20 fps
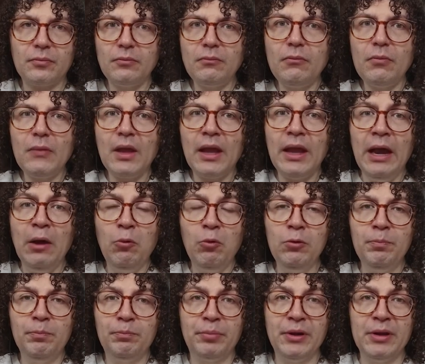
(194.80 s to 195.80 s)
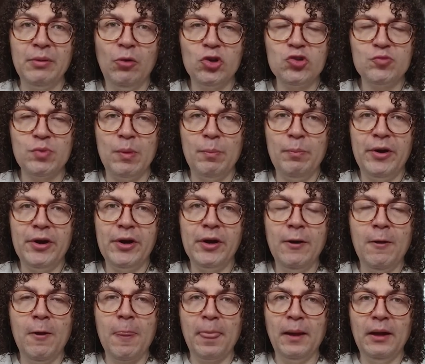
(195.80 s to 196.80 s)
I will pretty much prepare,
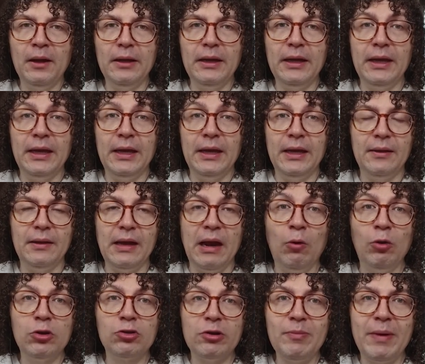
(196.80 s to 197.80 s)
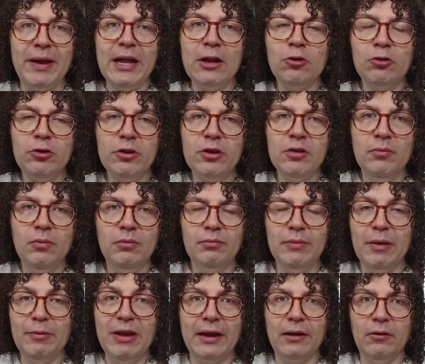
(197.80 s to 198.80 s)
I will train my algorithm, maybe
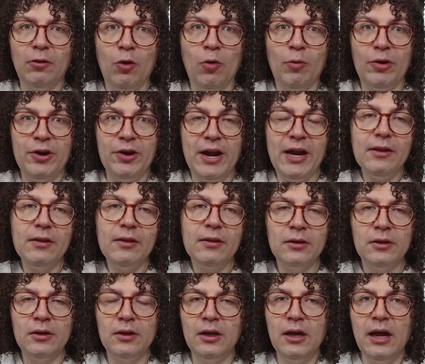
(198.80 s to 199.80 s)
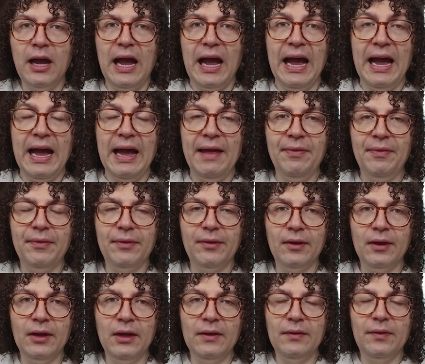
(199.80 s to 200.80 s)
like overnight, and
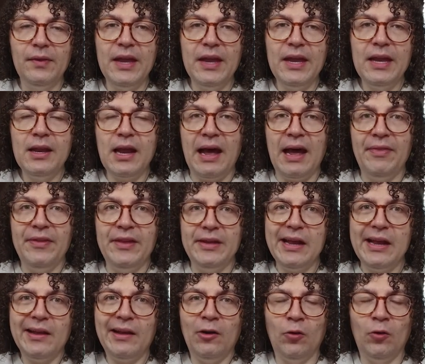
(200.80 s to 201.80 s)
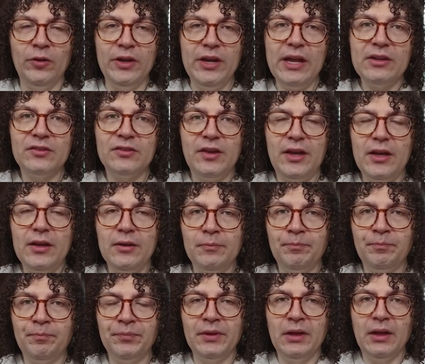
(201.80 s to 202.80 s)
then on the next day,
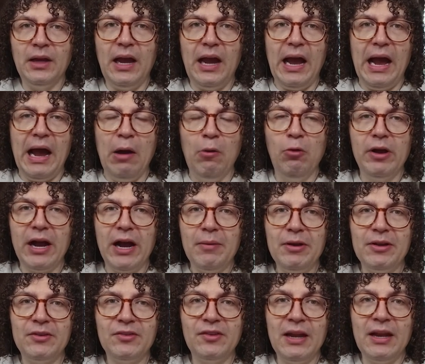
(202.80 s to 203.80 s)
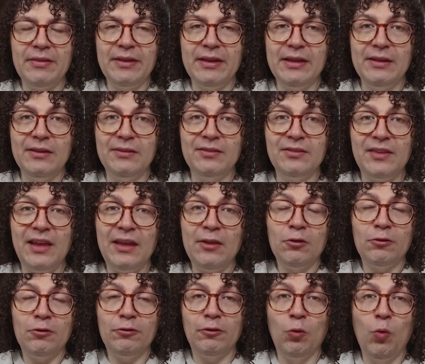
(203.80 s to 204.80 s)
I will have, let's say, like the set of
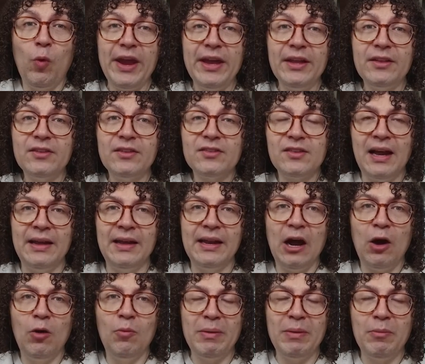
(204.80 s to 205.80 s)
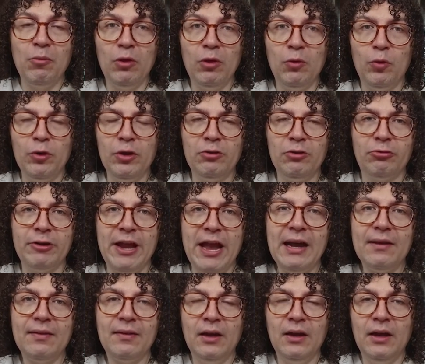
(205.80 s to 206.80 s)
weights and how my model will react.
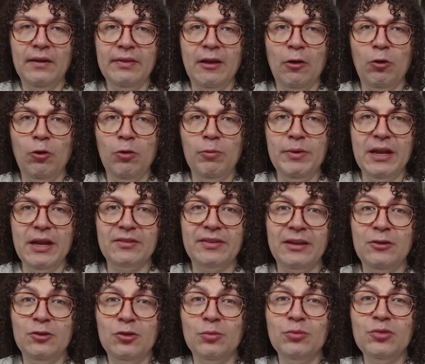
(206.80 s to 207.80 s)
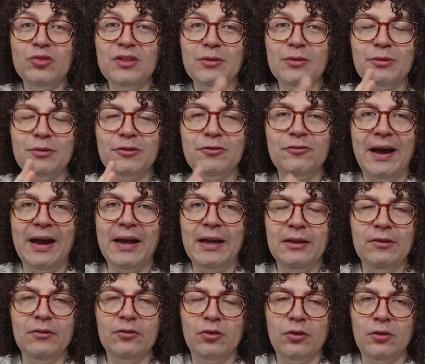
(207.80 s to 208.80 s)
That will be, let's say, in some CSV file, in
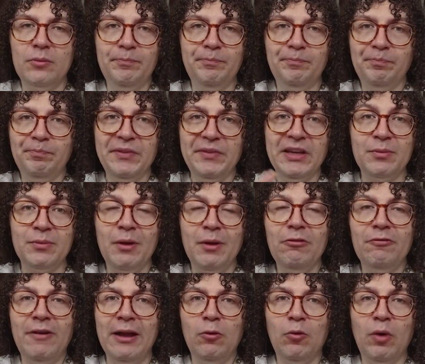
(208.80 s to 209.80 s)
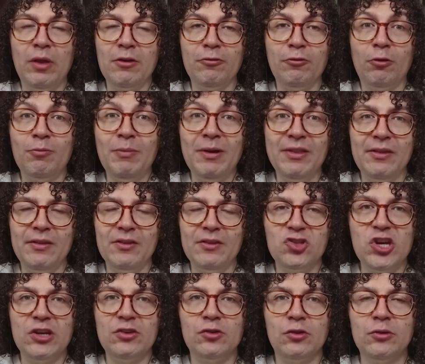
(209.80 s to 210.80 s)
some XML file, whatever format it is,
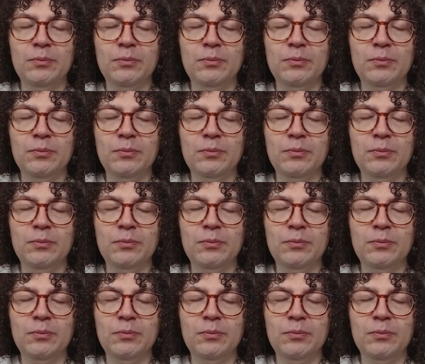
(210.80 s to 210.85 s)
JSON.